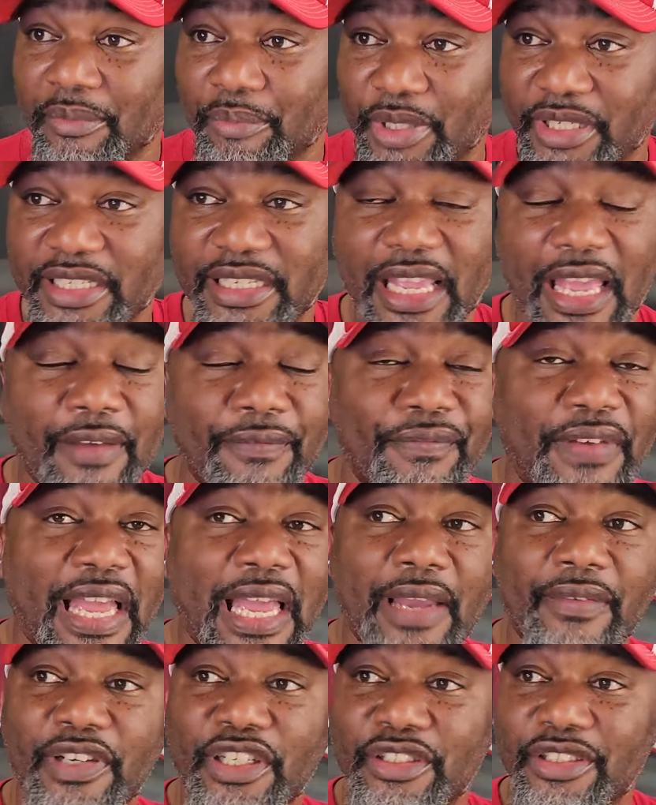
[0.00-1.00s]
But he got
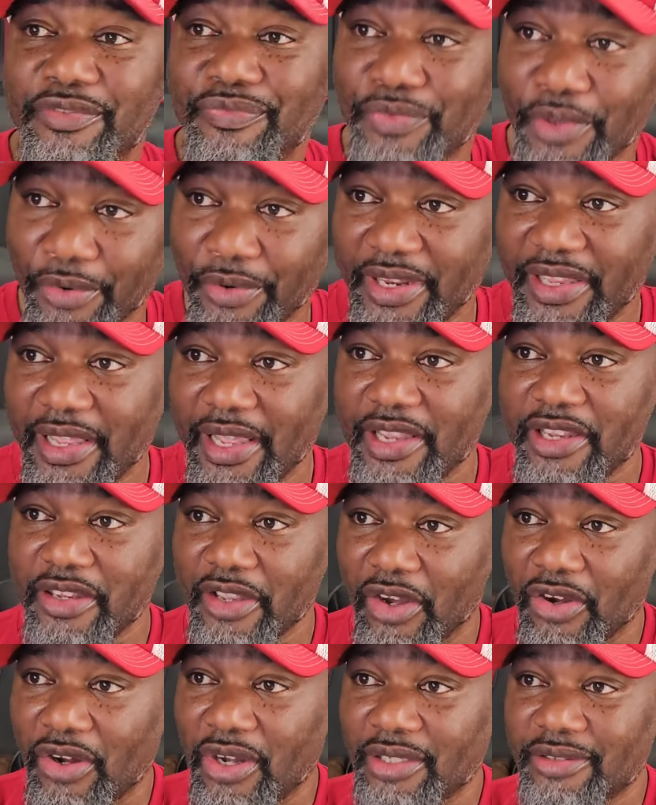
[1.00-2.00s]
538
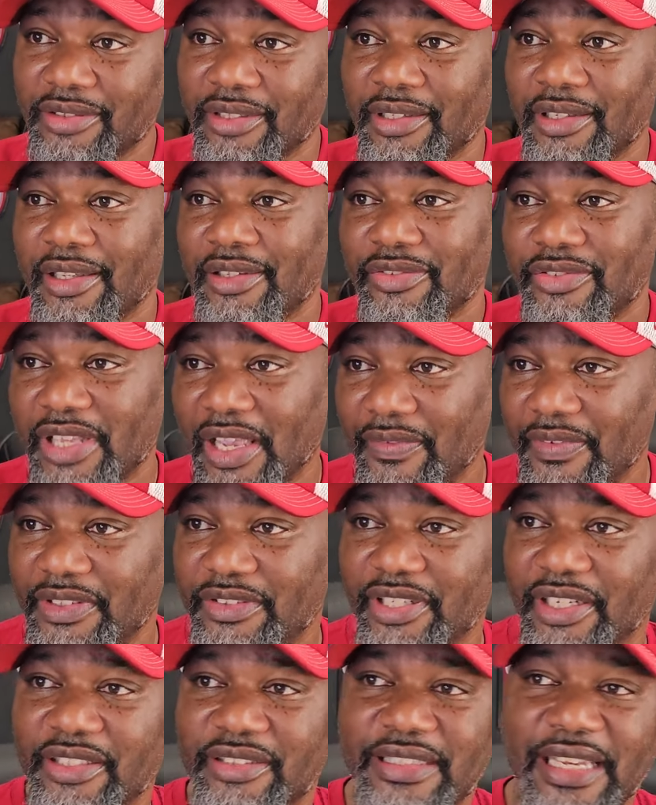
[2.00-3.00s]
yards,
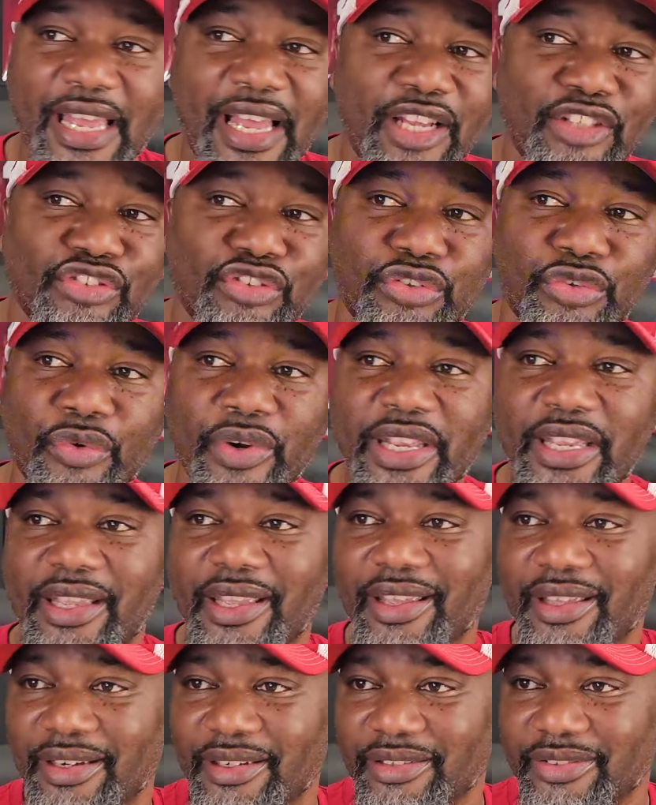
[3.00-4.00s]
seven touchdowns,
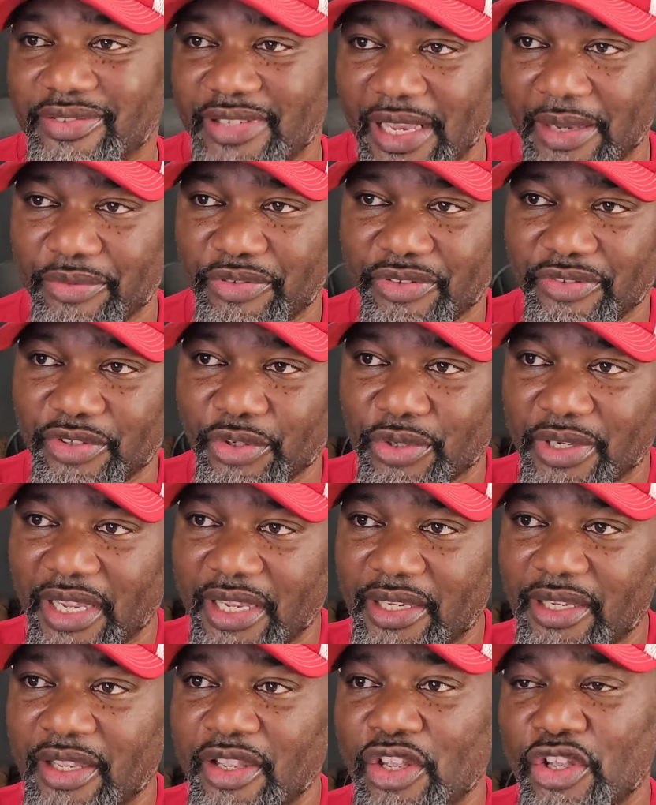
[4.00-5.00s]
three interceptions,
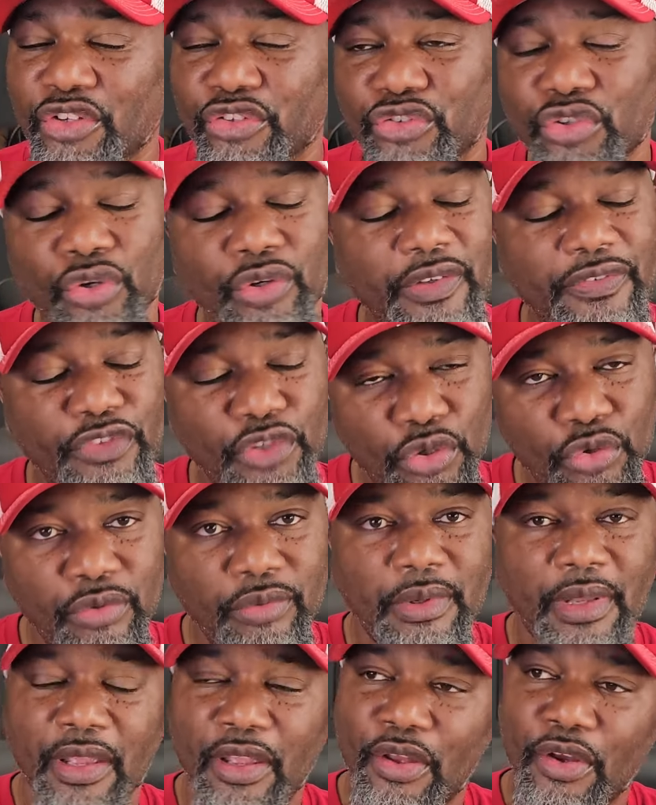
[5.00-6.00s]
okay? So if
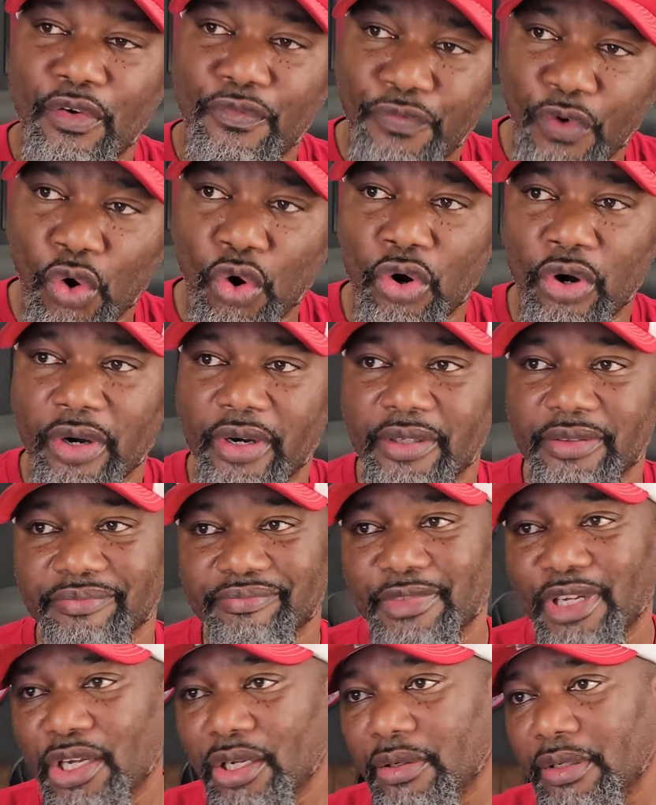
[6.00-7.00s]
you four,
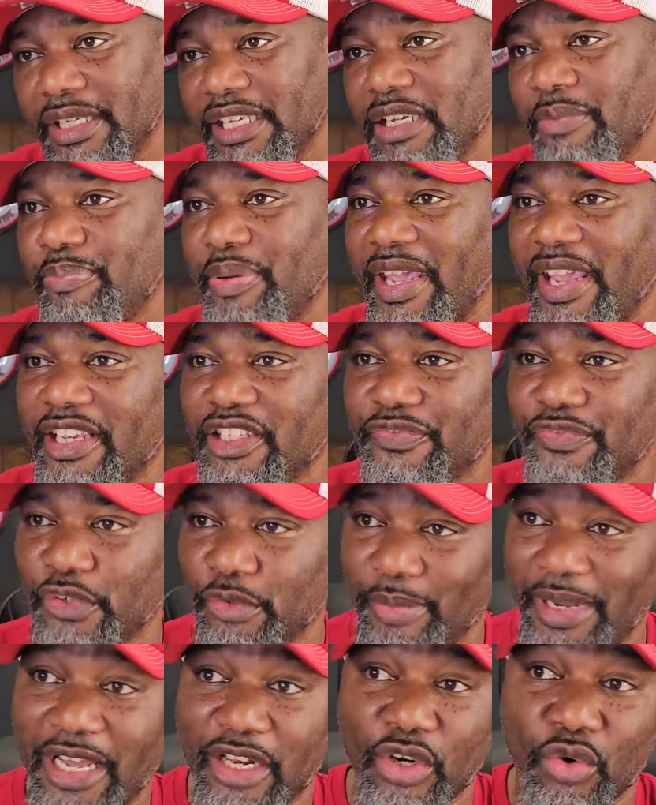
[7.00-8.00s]
oh, he passed
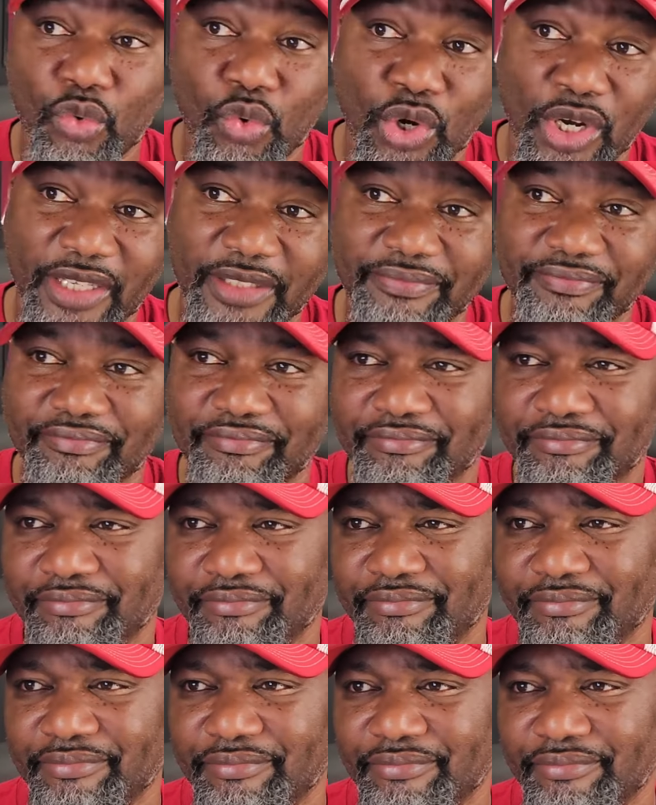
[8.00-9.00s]
for about a what?
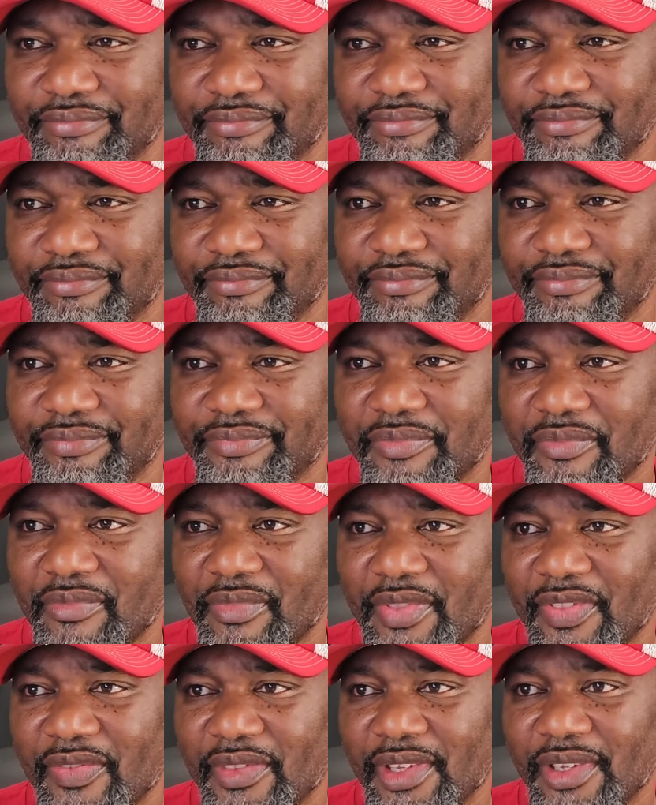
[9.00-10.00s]
Mm,
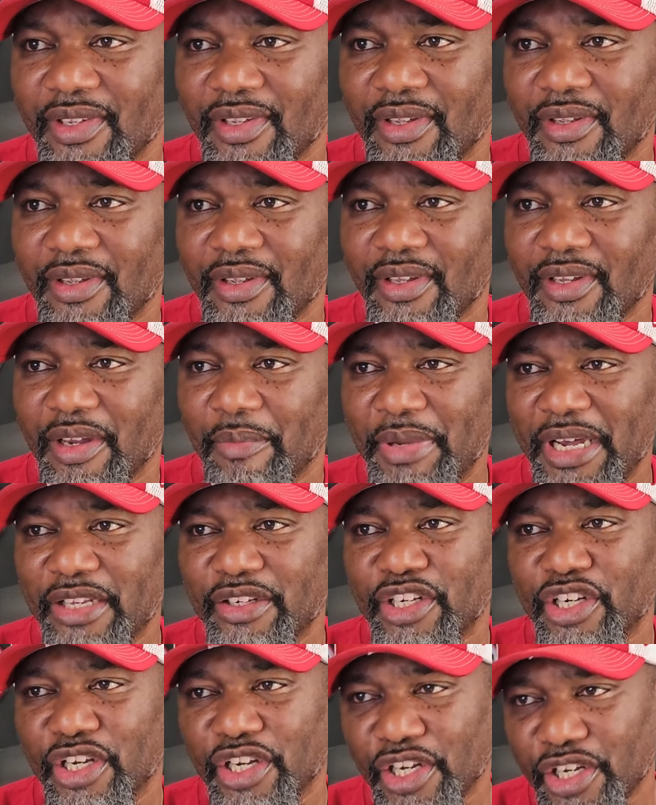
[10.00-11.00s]

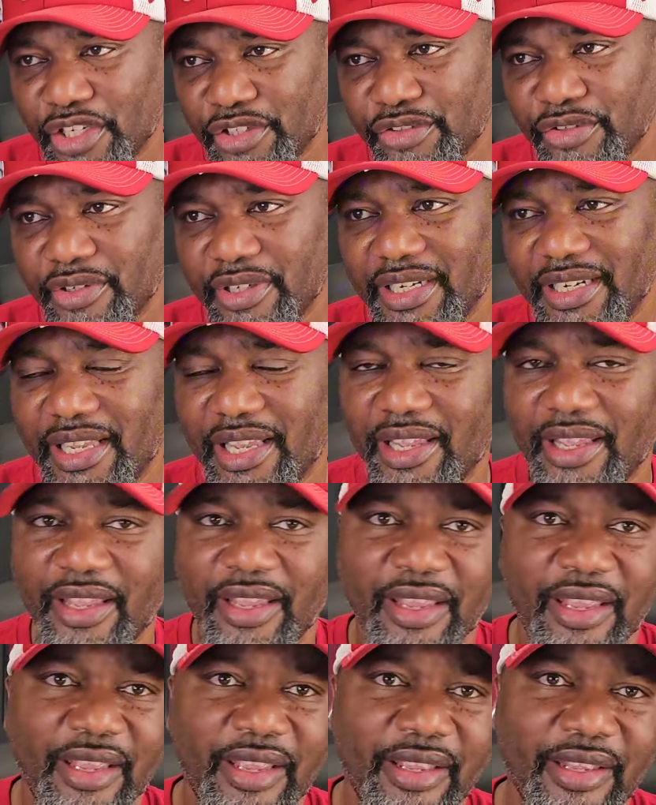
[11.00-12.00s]
about a hundred
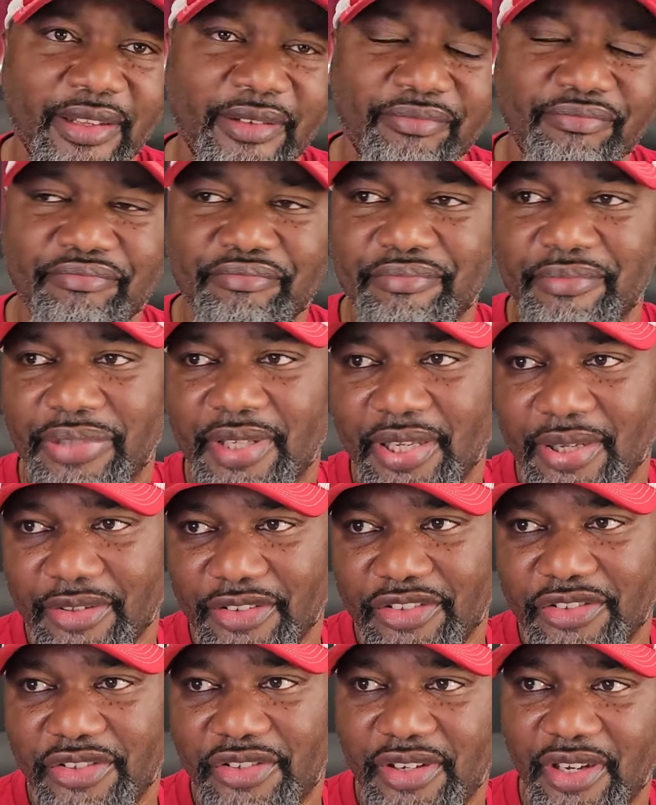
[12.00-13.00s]
and
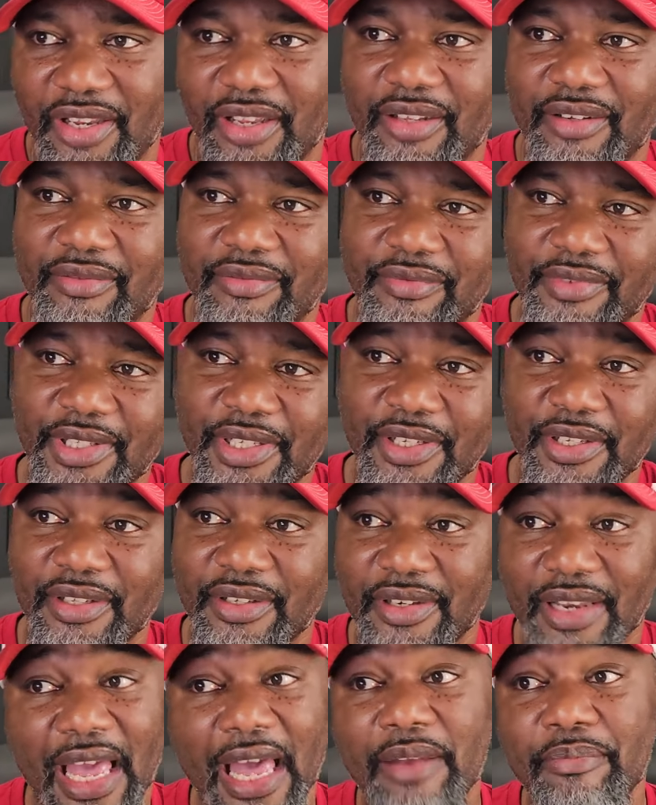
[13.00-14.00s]
shit,
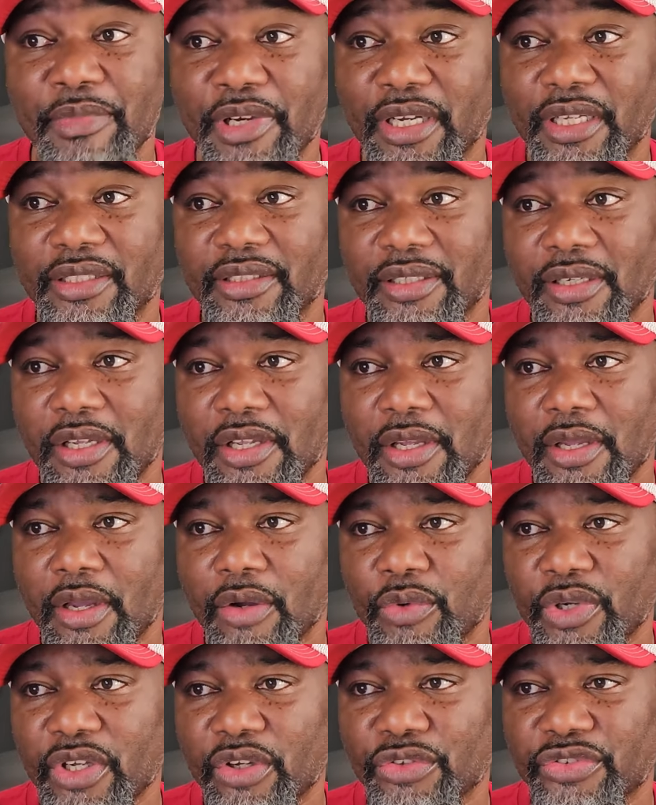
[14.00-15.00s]
not much.
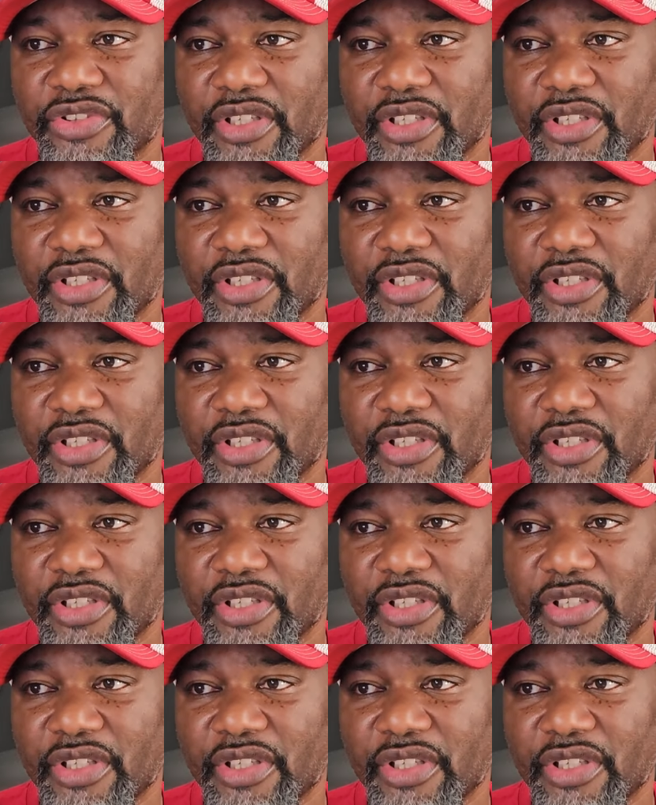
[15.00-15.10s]
We're gonna